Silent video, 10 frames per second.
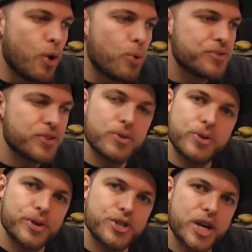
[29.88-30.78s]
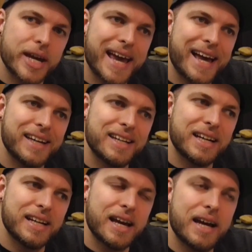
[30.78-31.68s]
Also, you can check out
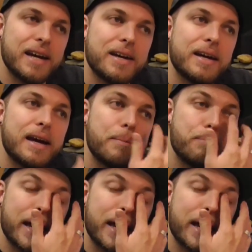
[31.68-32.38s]
a